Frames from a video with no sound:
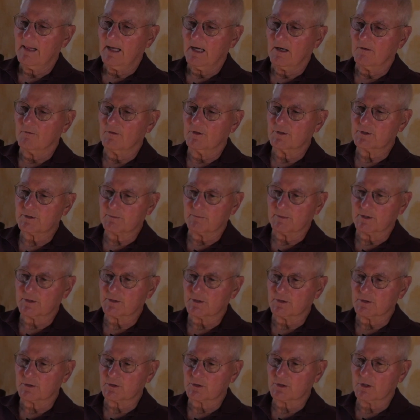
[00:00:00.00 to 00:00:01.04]
of this
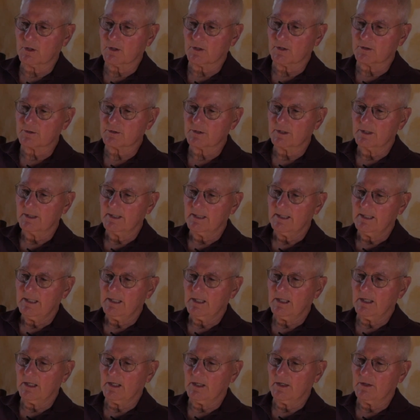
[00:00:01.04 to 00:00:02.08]
mission church
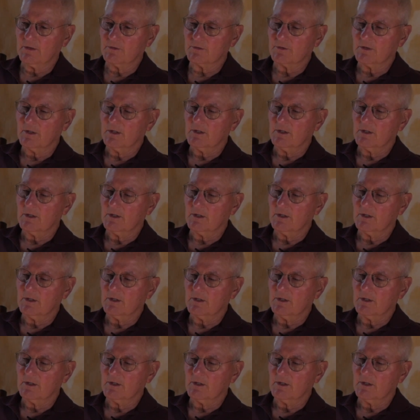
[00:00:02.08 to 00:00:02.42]
is